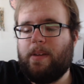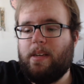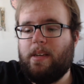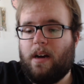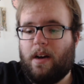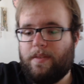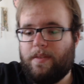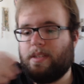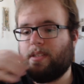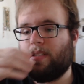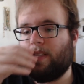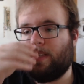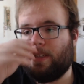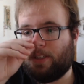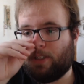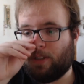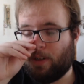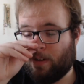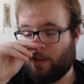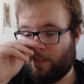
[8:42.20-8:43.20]
He obviously
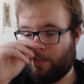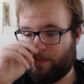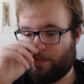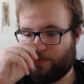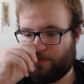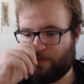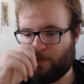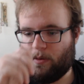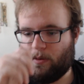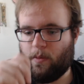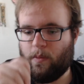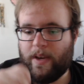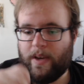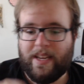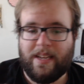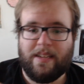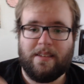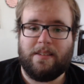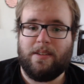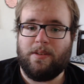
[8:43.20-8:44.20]
should have
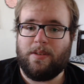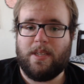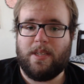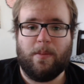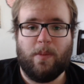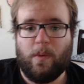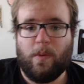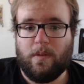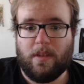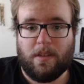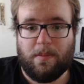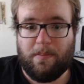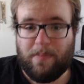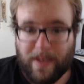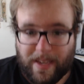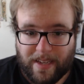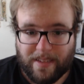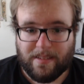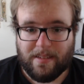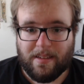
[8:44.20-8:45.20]
waited until someone was
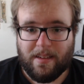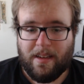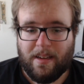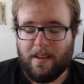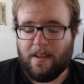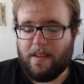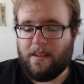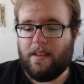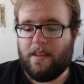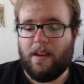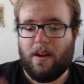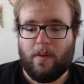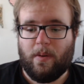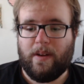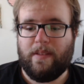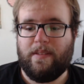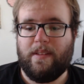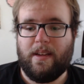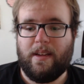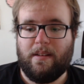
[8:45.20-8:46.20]
bit, you
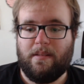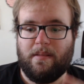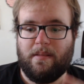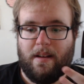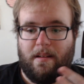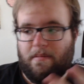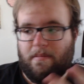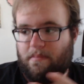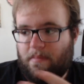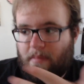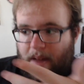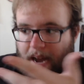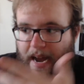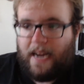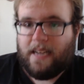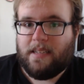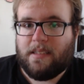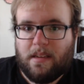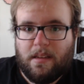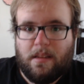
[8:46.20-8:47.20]
know, and then
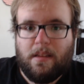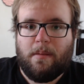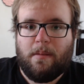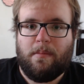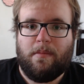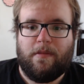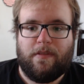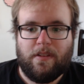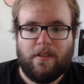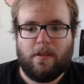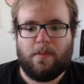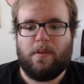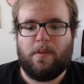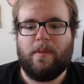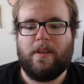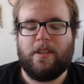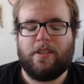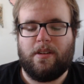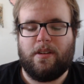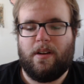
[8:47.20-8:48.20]
ask them for their
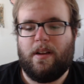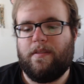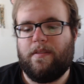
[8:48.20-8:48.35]
permission.